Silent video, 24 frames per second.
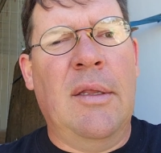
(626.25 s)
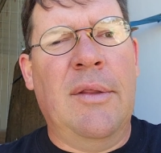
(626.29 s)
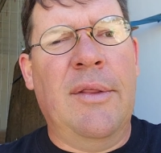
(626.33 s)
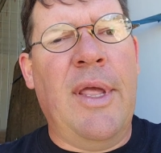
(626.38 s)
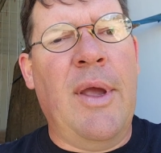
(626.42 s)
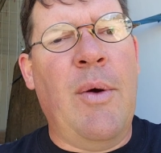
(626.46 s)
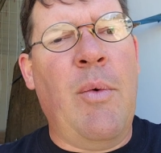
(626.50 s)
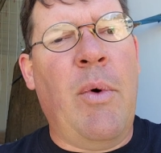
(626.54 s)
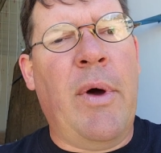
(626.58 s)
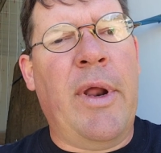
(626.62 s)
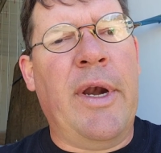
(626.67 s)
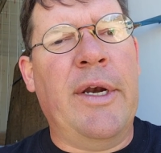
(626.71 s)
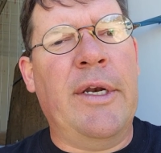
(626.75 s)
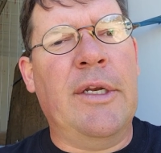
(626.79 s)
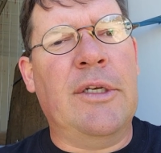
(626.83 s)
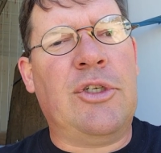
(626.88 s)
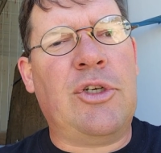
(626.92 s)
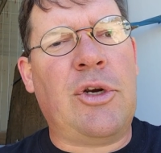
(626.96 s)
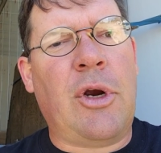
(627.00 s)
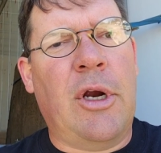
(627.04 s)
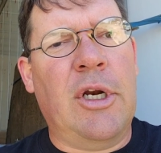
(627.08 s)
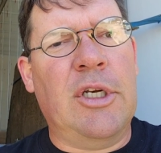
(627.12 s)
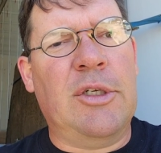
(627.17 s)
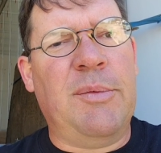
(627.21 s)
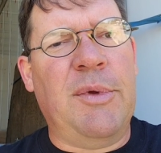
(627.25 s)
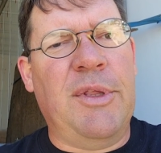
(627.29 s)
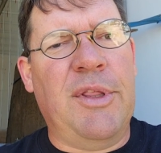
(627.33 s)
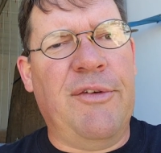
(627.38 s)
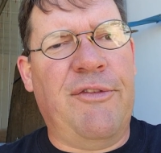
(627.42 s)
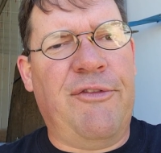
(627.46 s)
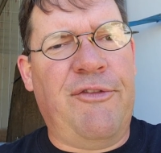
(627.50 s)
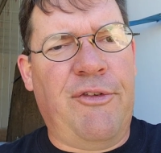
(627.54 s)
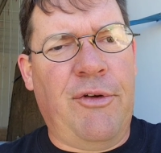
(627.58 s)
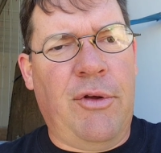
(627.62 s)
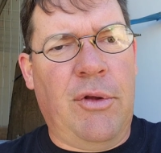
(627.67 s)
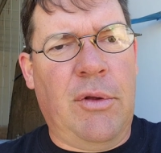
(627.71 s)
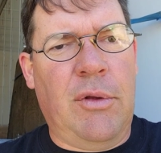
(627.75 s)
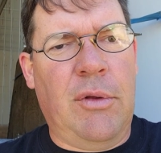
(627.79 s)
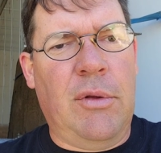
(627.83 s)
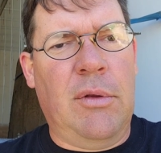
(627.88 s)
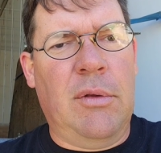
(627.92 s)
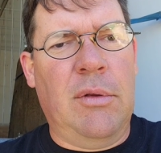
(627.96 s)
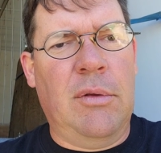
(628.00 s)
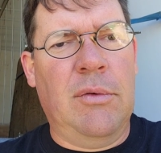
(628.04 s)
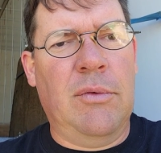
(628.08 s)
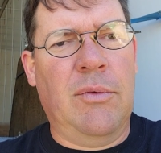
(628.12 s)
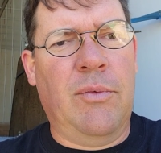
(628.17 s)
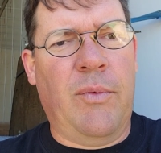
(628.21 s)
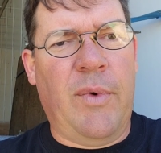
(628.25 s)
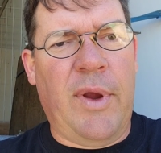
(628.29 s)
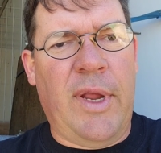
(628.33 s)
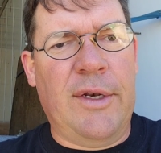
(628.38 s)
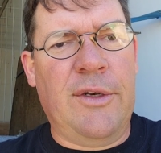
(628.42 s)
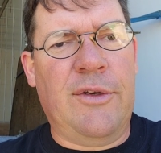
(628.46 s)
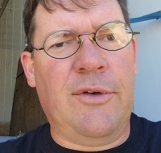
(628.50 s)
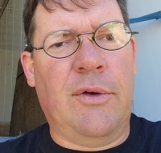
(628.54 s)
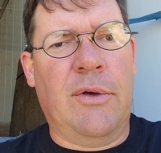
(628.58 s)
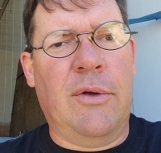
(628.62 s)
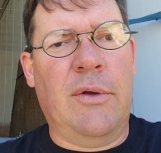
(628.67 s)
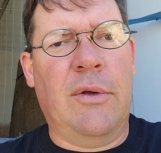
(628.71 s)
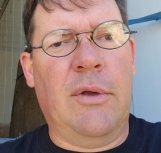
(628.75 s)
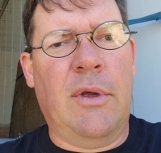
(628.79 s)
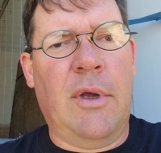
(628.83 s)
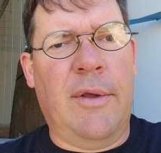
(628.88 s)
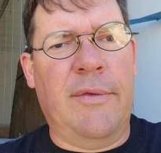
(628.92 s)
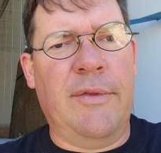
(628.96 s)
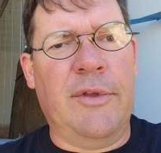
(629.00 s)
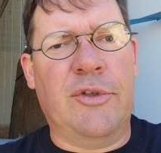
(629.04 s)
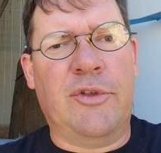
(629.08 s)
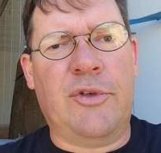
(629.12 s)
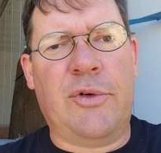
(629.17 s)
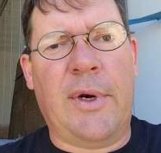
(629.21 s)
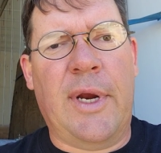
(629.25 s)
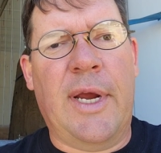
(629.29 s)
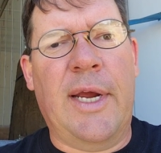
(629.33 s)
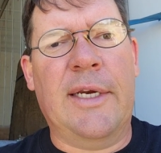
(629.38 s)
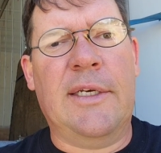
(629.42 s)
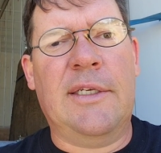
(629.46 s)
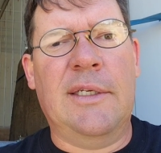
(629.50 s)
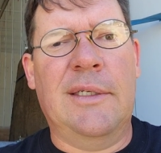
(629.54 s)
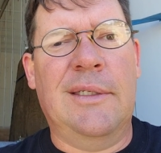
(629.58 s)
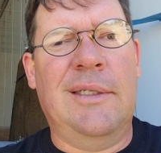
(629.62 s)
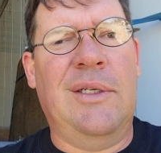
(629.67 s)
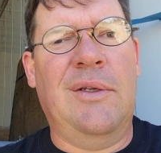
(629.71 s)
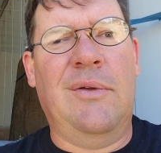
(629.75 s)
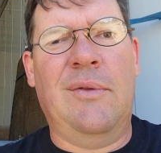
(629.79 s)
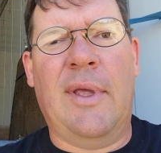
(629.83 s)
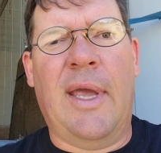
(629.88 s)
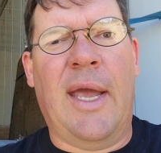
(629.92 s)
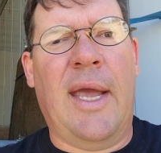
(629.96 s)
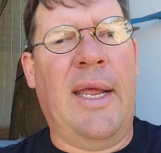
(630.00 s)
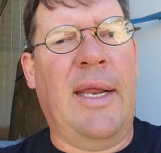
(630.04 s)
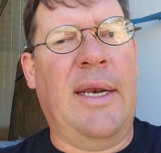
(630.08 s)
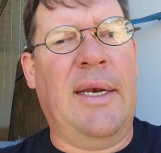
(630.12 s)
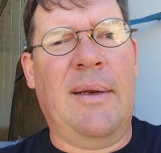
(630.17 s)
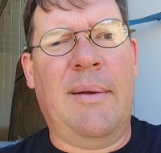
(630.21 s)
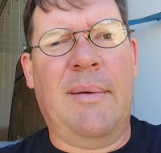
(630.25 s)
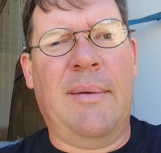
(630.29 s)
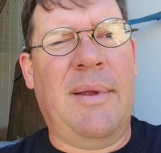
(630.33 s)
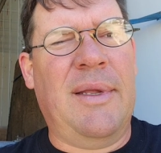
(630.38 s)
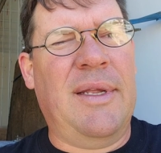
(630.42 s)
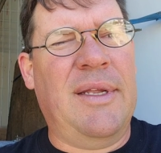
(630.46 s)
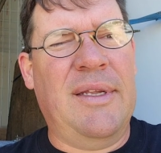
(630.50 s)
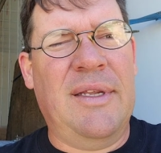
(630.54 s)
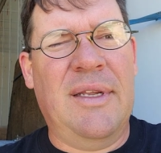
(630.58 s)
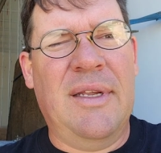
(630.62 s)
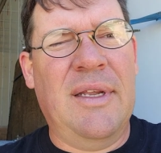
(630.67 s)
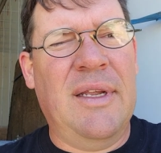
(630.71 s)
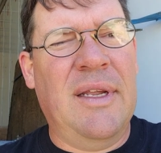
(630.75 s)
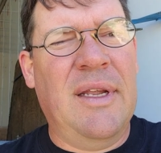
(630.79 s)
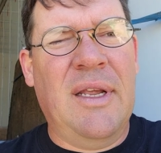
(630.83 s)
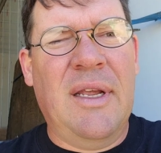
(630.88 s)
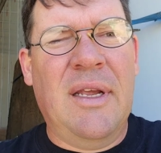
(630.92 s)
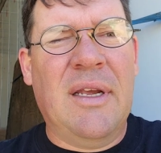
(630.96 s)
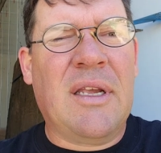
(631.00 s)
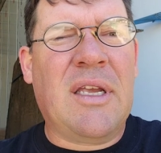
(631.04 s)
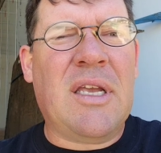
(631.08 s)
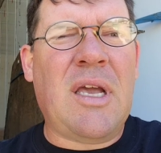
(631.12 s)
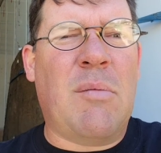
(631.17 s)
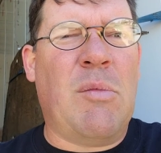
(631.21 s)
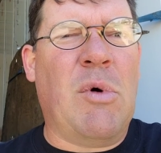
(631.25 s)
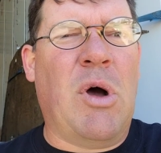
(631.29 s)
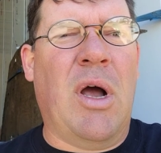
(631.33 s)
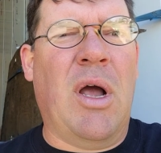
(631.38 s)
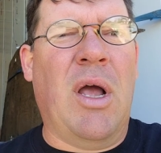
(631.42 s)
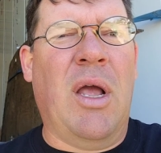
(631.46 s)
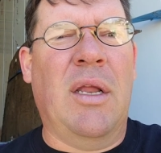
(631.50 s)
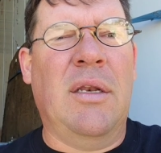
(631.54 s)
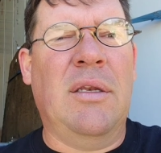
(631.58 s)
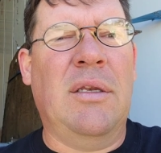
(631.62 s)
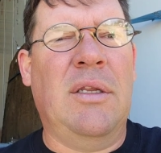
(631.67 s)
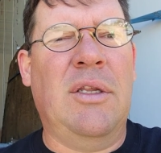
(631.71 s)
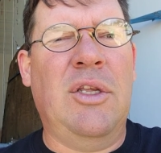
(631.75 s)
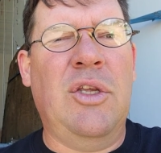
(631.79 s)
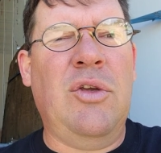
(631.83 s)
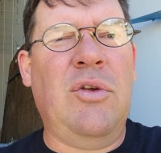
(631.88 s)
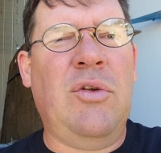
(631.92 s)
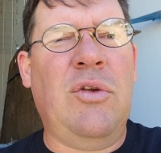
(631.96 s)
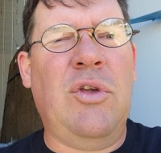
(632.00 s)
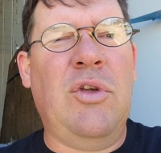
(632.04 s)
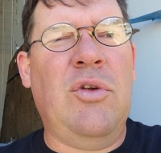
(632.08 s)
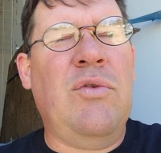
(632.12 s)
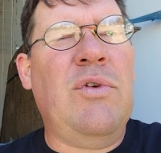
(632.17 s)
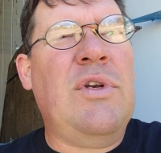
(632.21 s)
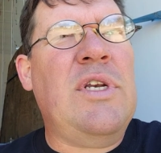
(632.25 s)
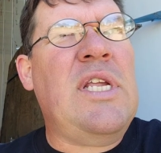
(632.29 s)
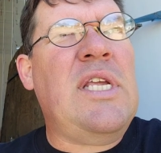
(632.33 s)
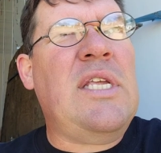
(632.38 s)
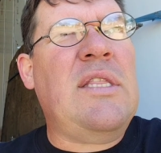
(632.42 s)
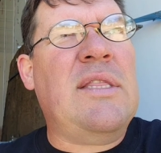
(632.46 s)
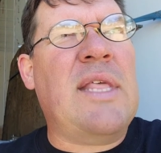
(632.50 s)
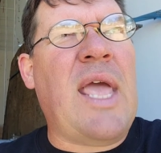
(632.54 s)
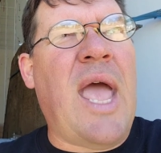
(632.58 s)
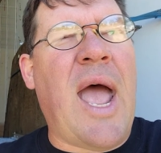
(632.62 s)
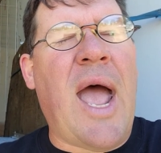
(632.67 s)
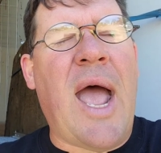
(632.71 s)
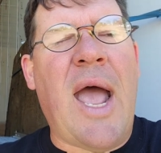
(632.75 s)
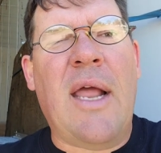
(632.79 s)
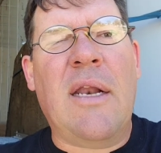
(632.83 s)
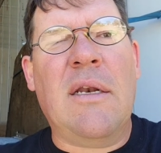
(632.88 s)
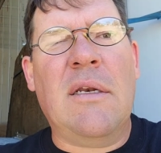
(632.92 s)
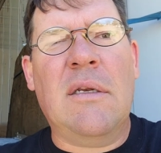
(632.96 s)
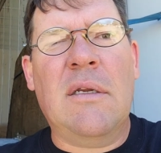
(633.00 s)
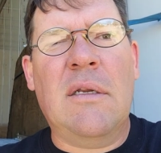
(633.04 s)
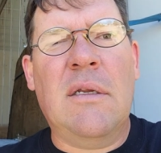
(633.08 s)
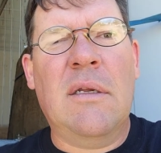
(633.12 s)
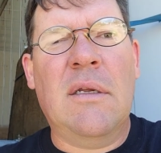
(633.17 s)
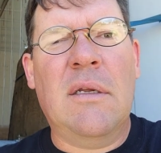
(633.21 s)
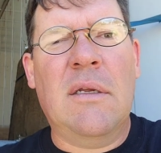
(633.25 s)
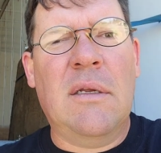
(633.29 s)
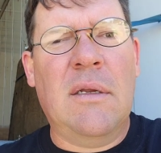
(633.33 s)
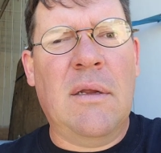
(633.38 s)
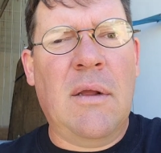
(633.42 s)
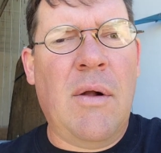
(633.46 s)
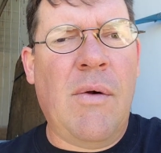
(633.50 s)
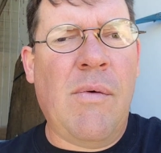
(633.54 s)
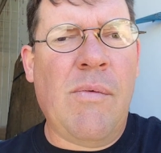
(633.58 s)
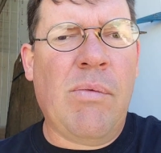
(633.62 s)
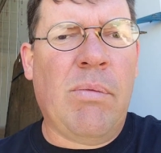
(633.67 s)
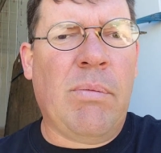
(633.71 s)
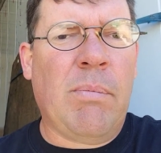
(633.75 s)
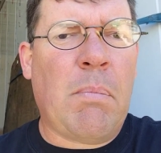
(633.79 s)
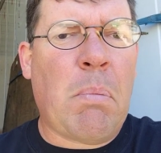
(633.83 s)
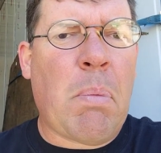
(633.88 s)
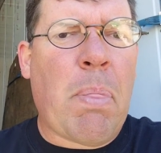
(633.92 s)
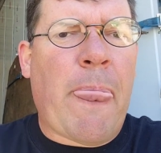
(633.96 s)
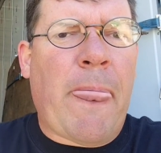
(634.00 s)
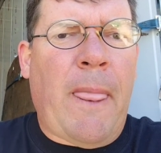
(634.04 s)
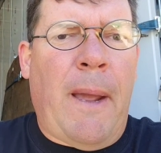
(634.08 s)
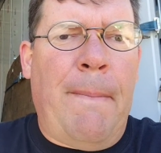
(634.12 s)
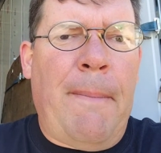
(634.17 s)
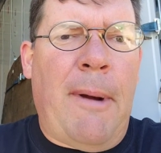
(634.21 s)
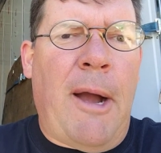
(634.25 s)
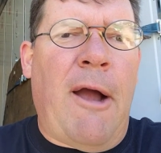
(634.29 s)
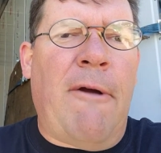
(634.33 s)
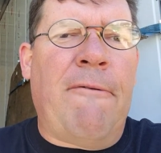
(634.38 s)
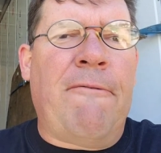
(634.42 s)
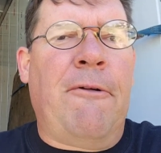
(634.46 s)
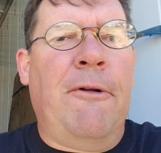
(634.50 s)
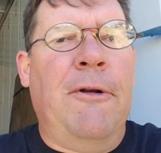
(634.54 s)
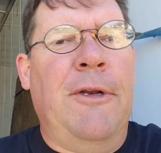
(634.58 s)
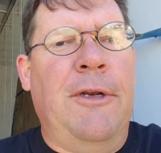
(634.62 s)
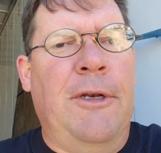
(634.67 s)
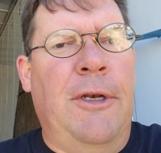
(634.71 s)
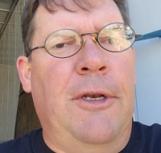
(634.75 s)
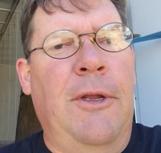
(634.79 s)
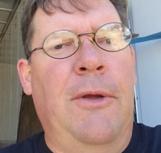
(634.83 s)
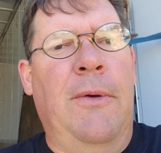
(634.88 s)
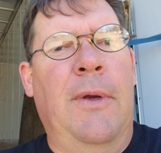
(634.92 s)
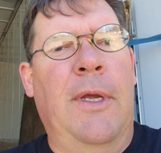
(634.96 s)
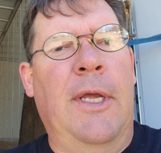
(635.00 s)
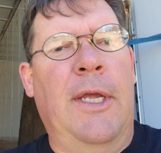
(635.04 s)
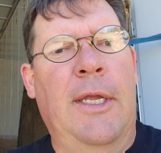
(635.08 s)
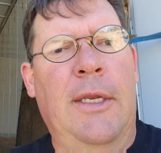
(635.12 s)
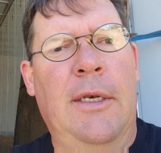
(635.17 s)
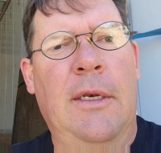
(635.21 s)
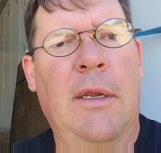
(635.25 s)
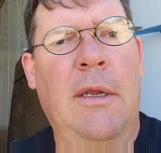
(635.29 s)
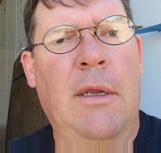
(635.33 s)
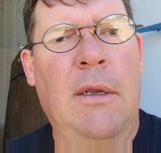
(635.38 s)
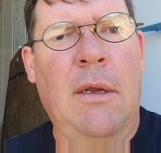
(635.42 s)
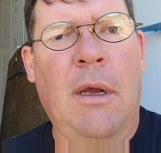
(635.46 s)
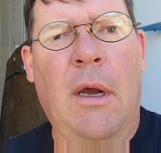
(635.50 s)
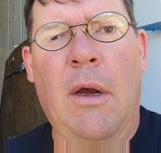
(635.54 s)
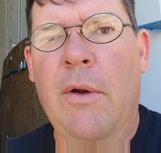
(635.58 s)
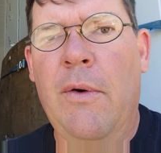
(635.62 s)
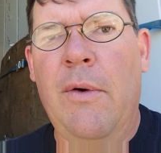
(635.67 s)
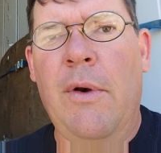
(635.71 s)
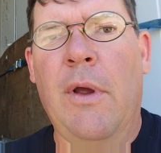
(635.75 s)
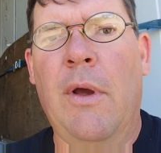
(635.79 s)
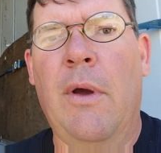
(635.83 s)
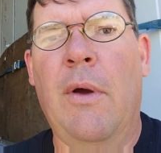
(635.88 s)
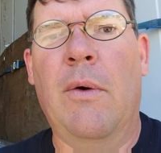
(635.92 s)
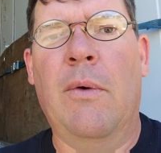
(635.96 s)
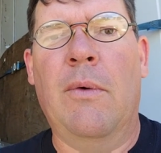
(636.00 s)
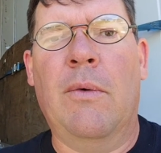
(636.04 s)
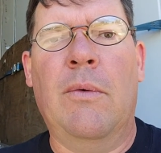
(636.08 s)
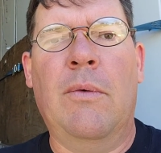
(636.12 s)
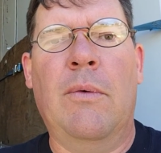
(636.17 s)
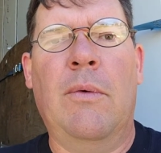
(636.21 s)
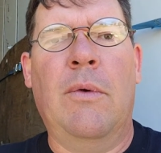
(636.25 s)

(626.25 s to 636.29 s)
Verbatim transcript: they wanted to charge me the full rental on the truck to do that. And i come on, you you need that. I'm offering to do it. Oh no,